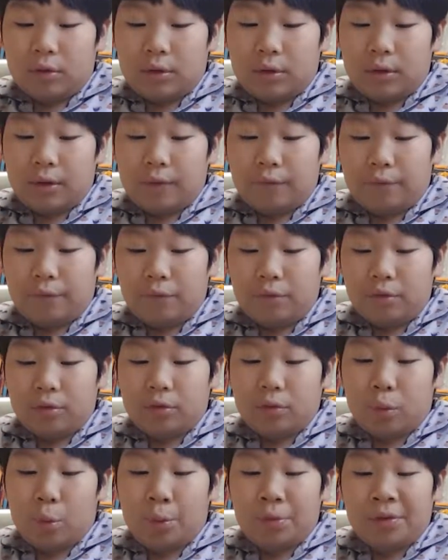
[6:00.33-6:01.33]
If you
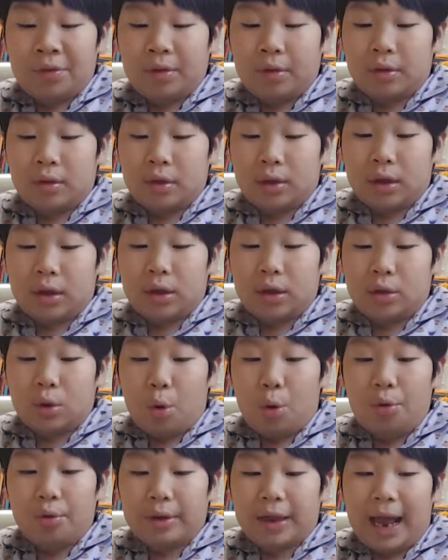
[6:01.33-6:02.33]
only
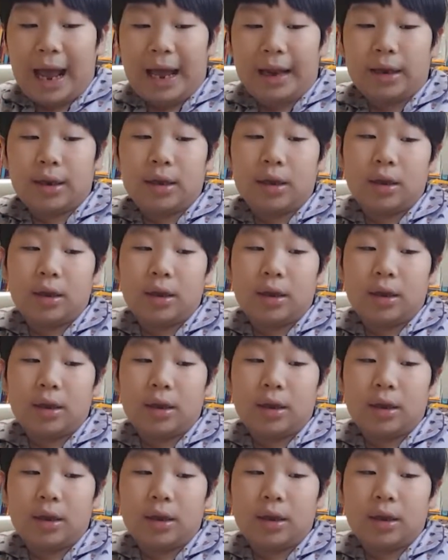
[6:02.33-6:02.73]
know that,